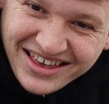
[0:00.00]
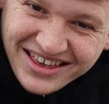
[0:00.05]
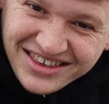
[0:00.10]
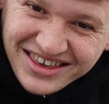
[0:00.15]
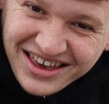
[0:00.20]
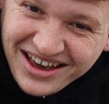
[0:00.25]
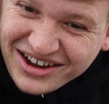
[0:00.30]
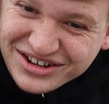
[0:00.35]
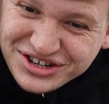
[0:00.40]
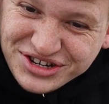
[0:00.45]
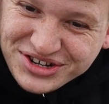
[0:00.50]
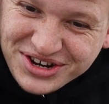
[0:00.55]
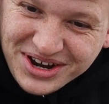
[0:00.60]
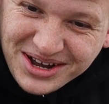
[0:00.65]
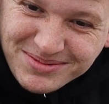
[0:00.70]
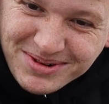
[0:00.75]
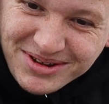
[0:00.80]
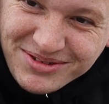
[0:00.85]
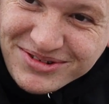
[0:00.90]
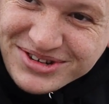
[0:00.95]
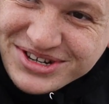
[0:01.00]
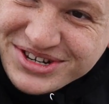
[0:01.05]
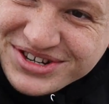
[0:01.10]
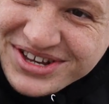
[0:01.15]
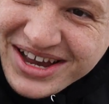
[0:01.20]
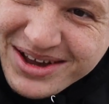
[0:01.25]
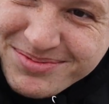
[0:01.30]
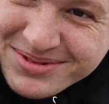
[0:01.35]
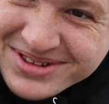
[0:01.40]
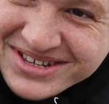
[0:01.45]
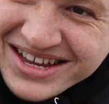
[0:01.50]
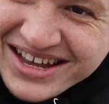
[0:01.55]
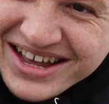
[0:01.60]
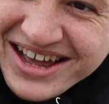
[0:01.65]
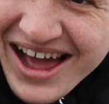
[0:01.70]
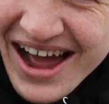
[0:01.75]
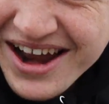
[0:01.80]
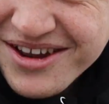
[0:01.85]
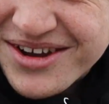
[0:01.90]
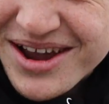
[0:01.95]
Yeah, I just can't believe what's just happened.
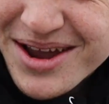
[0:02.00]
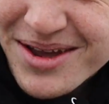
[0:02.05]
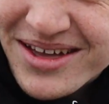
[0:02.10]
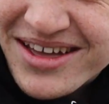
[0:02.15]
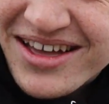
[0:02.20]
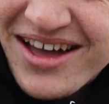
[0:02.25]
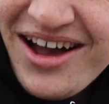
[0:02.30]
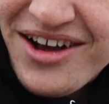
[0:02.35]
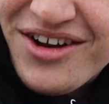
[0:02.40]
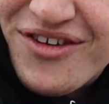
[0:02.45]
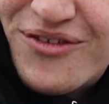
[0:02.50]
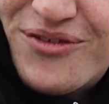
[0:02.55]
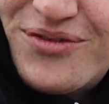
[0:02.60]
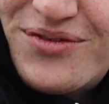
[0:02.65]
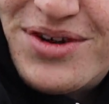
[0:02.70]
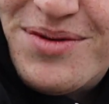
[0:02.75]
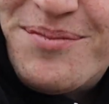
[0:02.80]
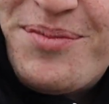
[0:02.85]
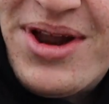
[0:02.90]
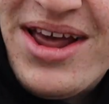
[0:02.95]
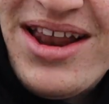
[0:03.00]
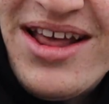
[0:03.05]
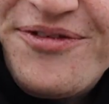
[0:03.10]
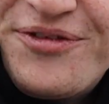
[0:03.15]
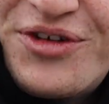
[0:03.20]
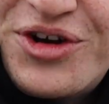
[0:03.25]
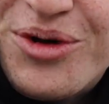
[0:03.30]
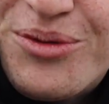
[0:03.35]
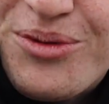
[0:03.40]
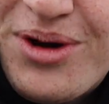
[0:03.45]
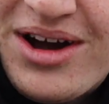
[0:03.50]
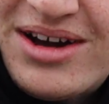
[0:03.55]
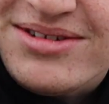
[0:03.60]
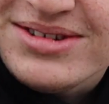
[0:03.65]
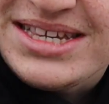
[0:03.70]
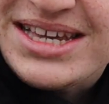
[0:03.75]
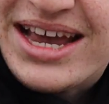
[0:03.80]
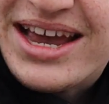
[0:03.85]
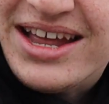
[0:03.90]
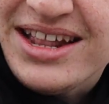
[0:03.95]
Anyway, I completely forgot what I was
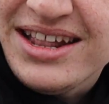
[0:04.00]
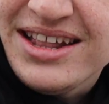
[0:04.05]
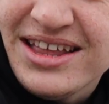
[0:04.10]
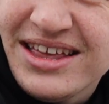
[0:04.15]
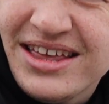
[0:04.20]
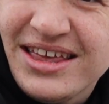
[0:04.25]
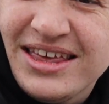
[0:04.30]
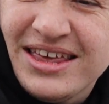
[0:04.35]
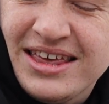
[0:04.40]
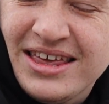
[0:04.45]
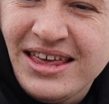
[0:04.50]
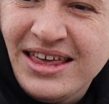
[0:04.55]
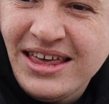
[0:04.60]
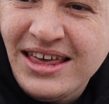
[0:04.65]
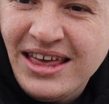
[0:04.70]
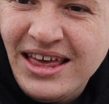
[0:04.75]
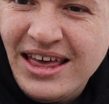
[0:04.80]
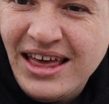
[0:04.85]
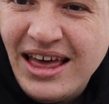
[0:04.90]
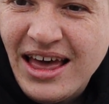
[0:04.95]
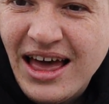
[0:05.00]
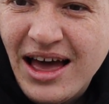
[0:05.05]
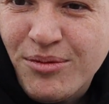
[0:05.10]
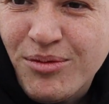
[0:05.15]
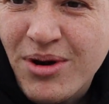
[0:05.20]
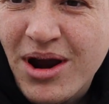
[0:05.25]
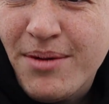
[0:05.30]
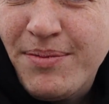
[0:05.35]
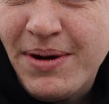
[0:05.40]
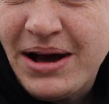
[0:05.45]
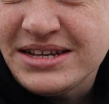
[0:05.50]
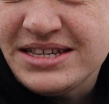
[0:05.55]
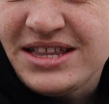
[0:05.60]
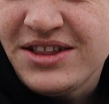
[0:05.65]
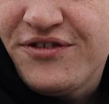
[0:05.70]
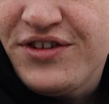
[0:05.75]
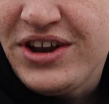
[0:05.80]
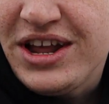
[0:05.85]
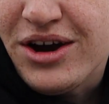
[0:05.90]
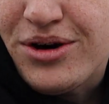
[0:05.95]
saying and whereabouts in
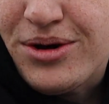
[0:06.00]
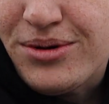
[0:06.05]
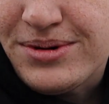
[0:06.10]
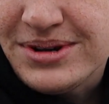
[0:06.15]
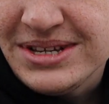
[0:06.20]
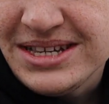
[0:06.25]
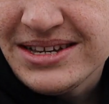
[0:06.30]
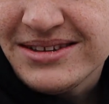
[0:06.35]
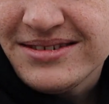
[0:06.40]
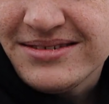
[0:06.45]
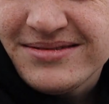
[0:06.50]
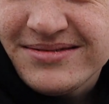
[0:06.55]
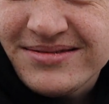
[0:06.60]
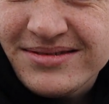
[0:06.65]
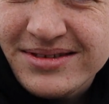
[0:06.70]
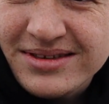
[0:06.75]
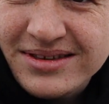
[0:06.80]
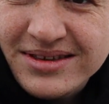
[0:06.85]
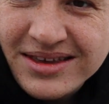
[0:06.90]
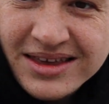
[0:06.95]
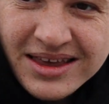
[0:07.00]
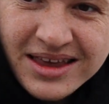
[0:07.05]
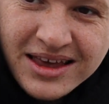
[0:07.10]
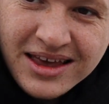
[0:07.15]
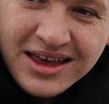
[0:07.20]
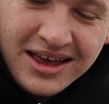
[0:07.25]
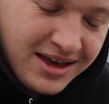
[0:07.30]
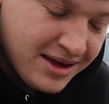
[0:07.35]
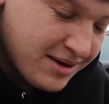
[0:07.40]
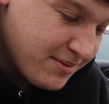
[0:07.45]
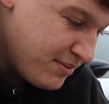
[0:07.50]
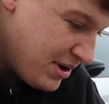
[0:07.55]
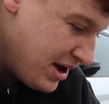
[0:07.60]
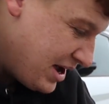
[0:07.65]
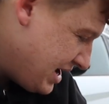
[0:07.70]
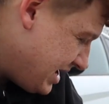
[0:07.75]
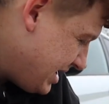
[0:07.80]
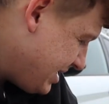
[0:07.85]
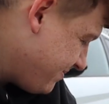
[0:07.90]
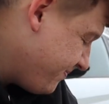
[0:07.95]
the video I was,
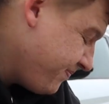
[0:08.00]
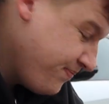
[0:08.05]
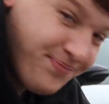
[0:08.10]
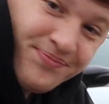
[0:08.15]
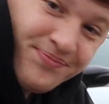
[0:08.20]
but